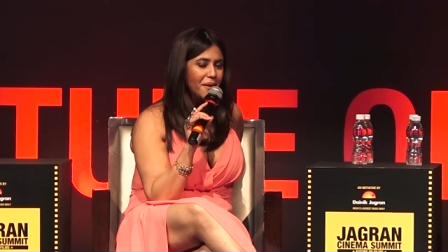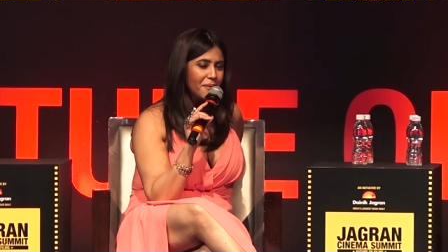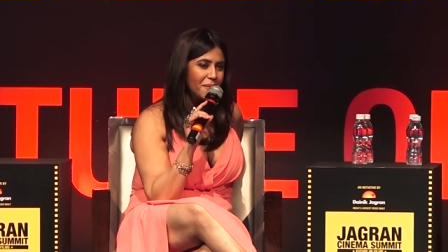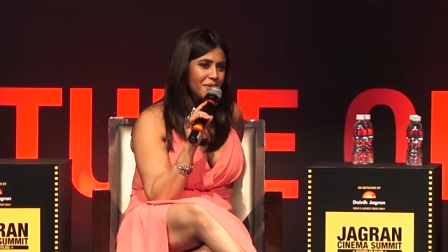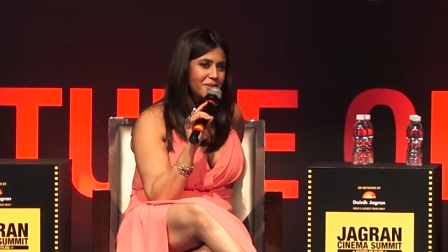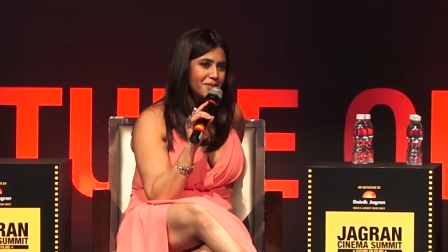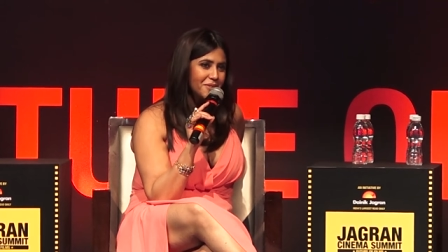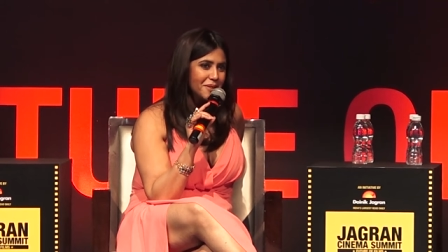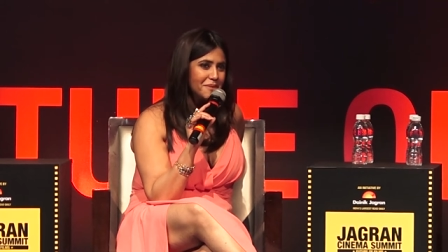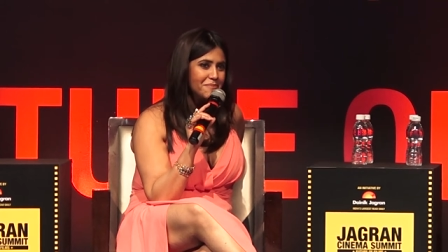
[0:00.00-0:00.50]
I
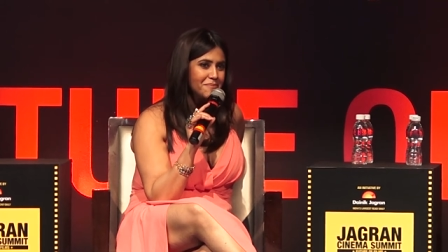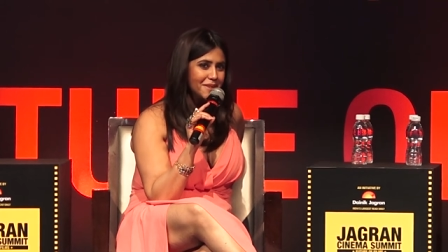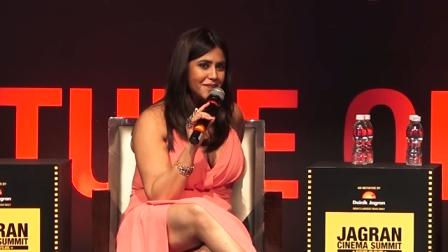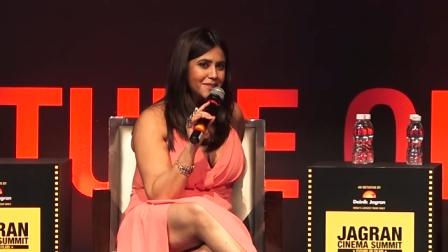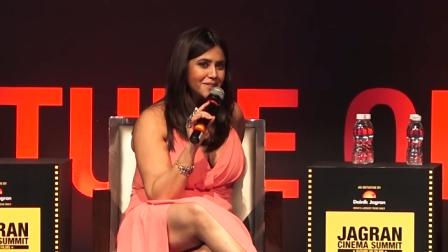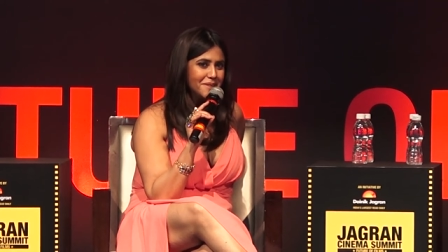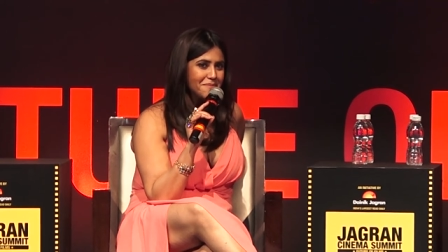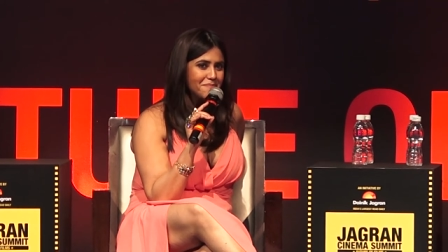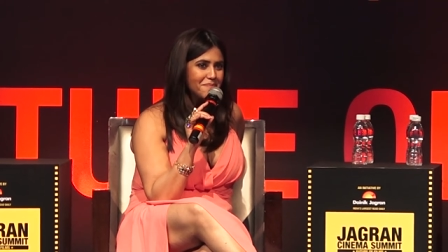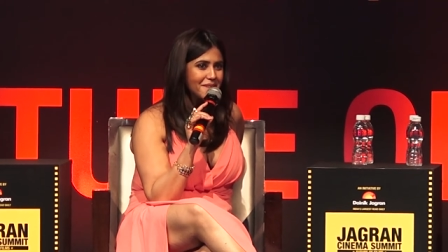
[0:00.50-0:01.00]
want to join
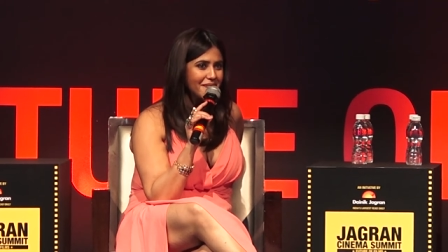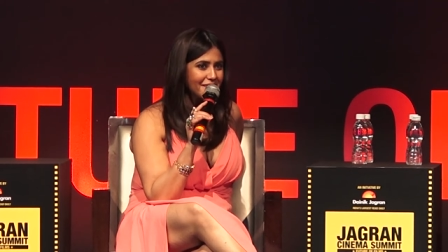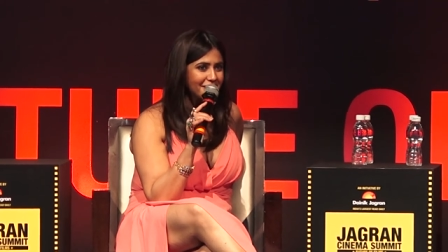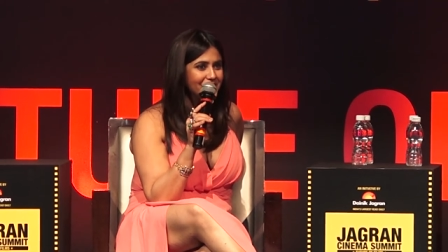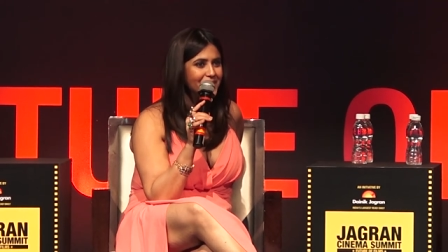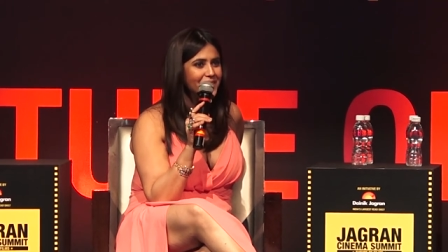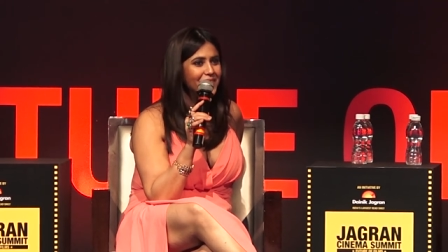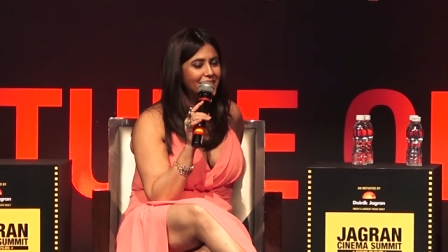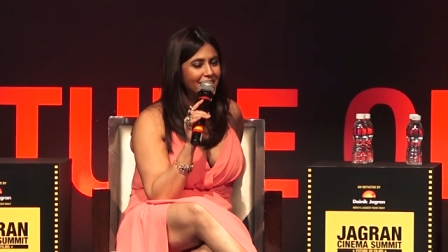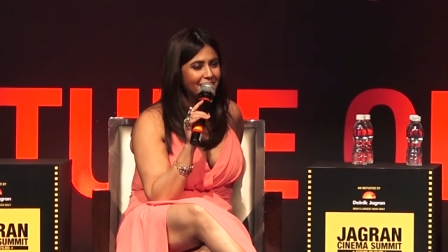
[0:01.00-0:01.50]
BJP. I
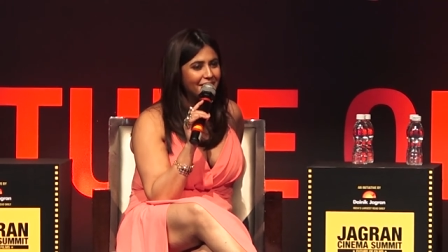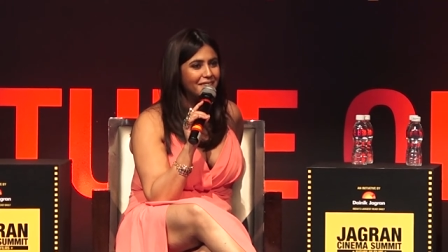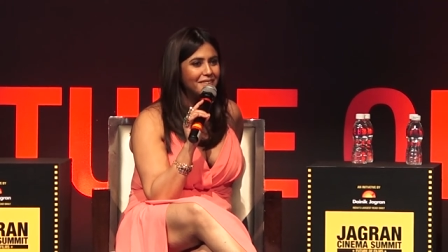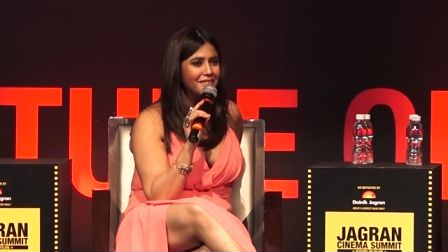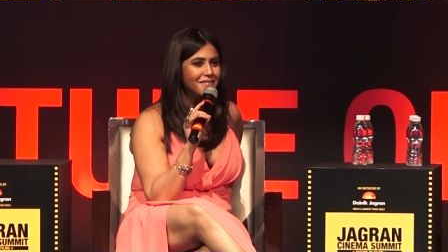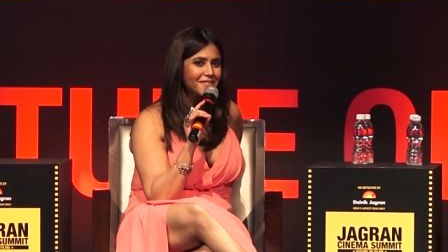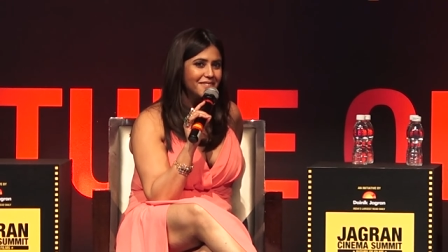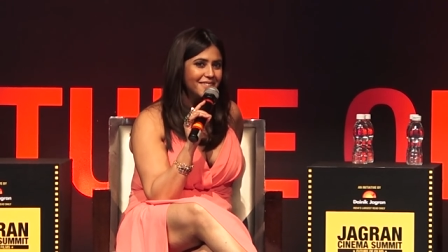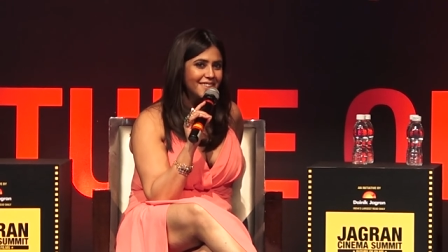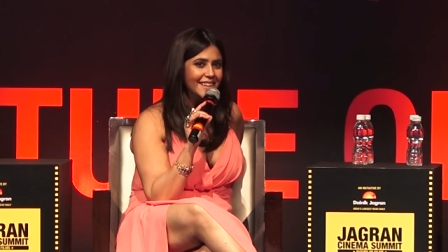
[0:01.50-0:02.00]
said, okay,
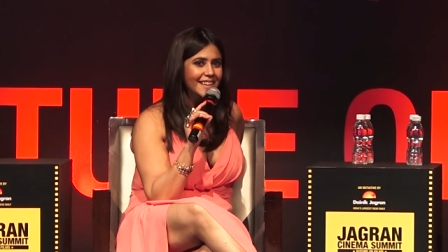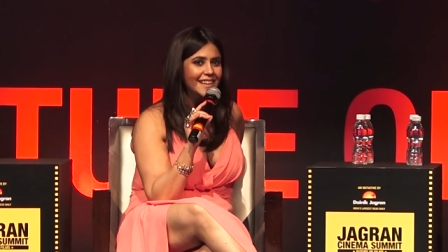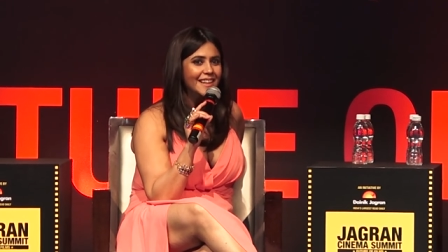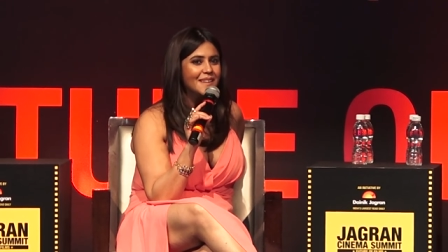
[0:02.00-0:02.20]
cool.